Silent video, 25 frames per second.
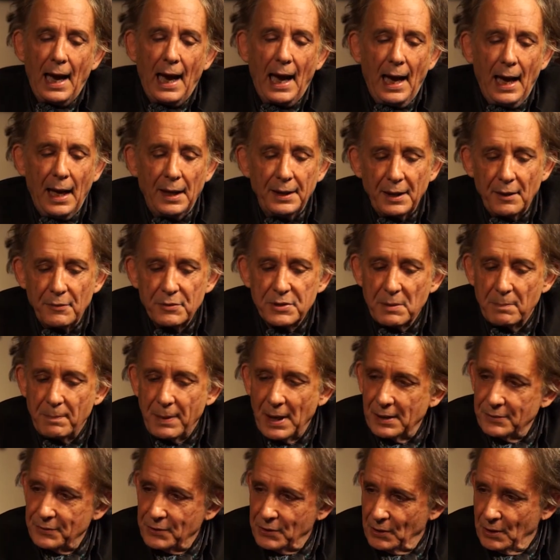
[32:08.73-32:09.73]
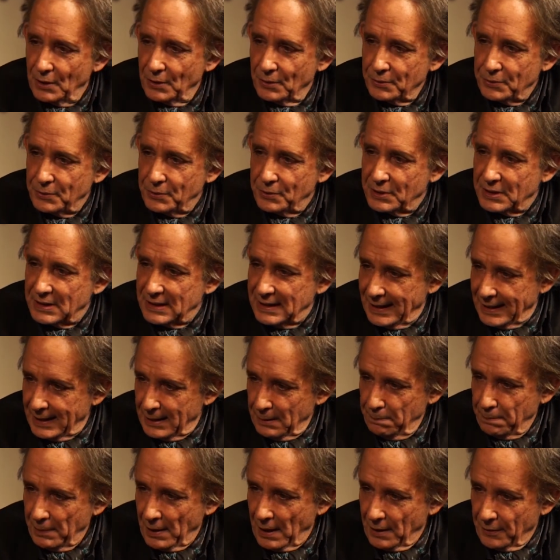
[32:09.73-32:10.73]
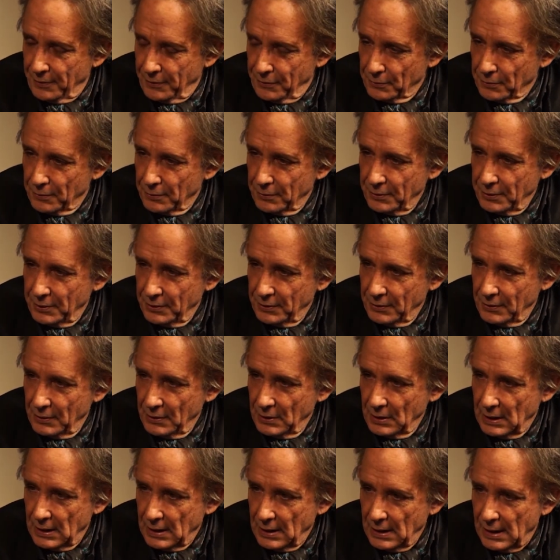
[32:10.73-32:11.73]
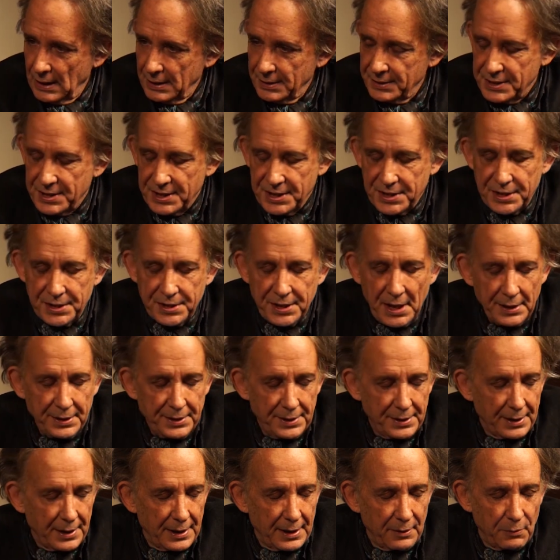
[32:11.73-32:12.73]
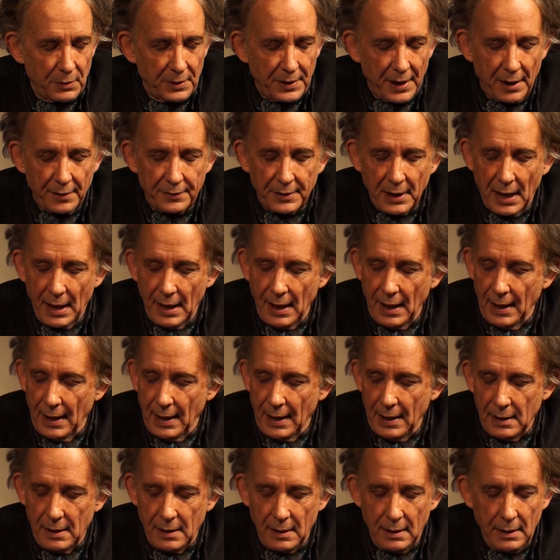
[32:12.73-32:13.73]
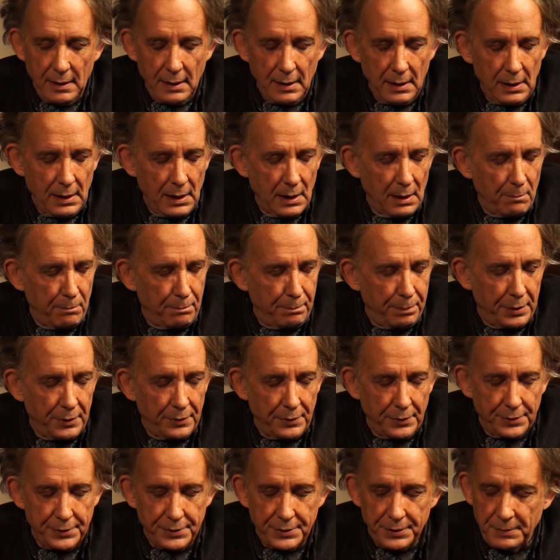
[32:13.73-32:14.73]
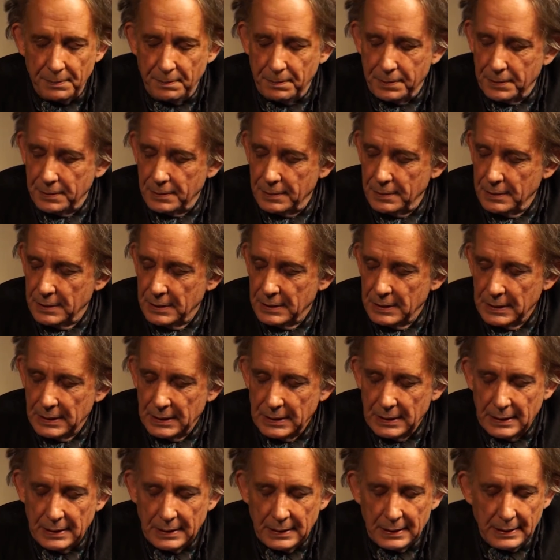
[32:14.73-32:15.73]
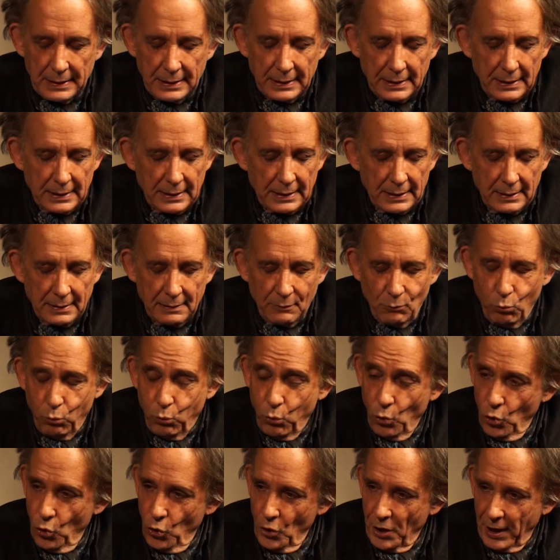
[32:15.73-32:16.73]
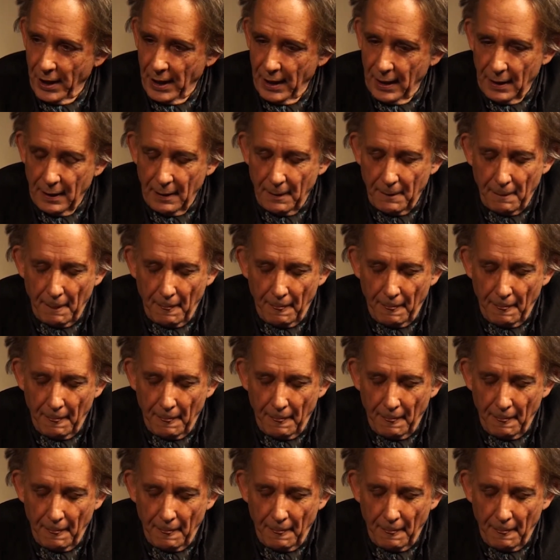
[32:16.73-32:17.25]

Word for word: and I was about to go to sleep, I thought, and suddenly, without any possible warning,